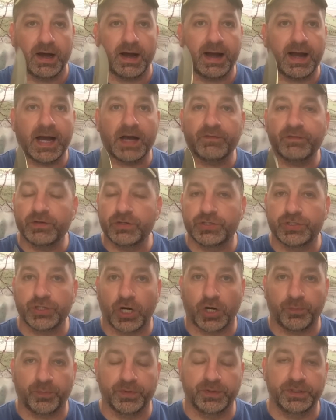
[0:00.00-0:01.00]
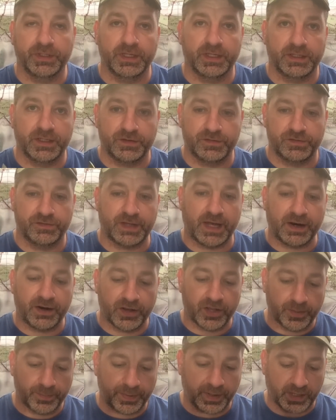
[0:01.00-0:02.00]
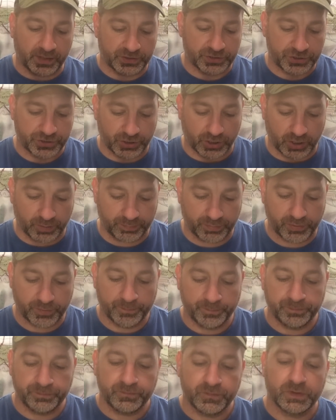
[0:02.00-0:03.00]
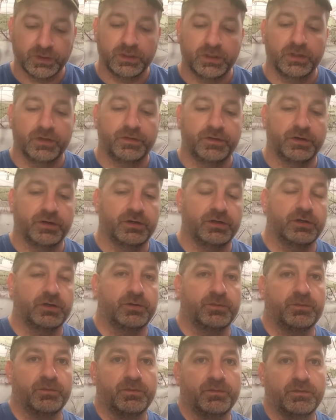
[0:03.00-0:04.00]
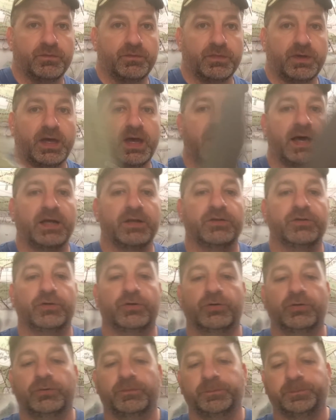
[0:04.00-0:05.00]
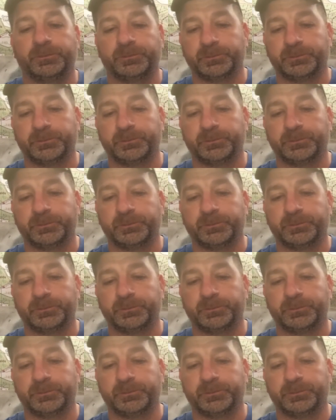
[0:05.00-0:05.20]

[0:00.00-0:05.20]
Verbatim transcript: I haven't sharpened it. This is out of the box sharp. The handle,